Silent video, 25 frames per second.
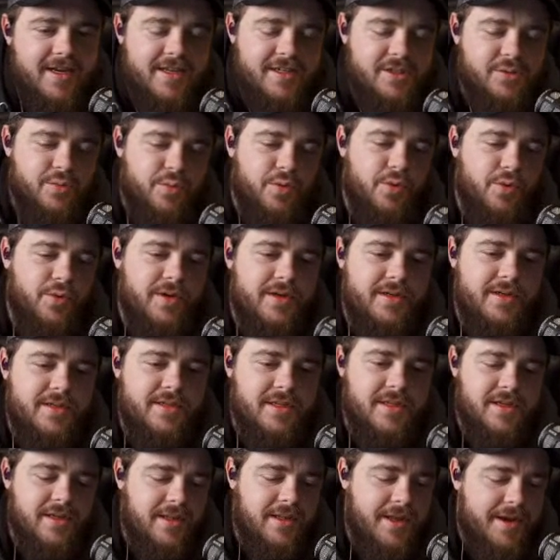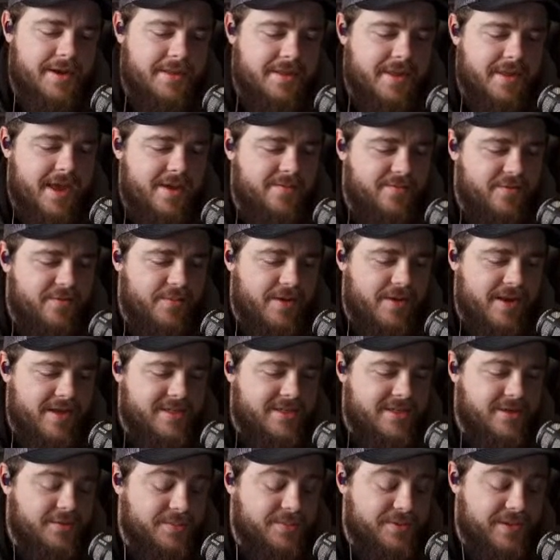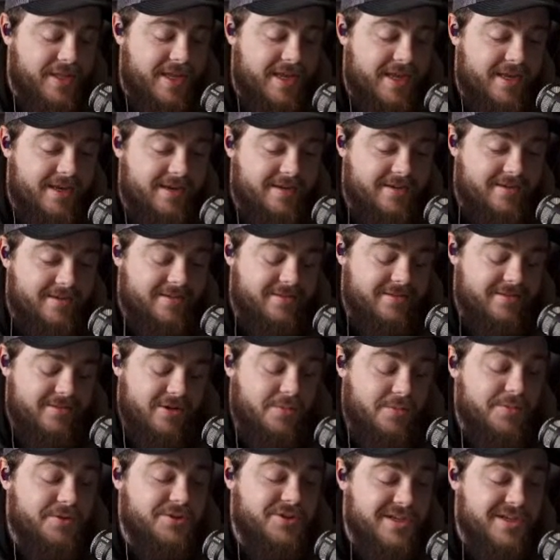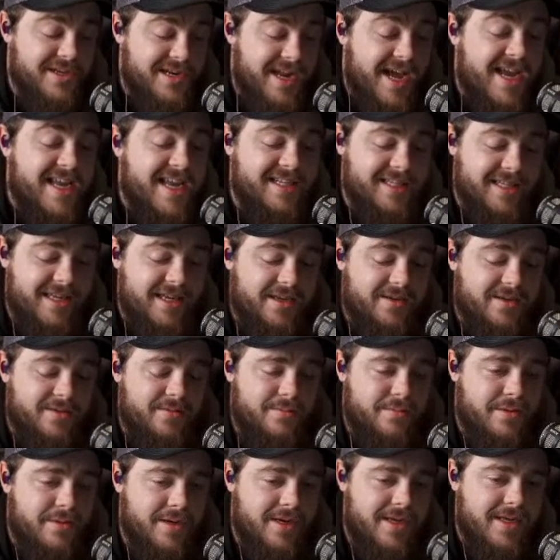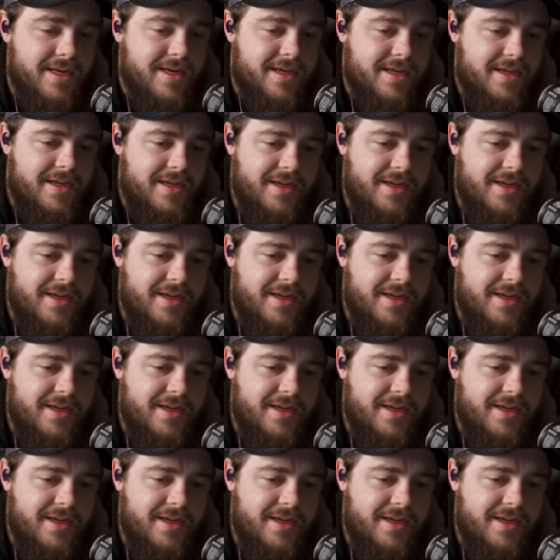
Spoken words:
It's ruined a lot of the game for me. I still play it almost nightly, but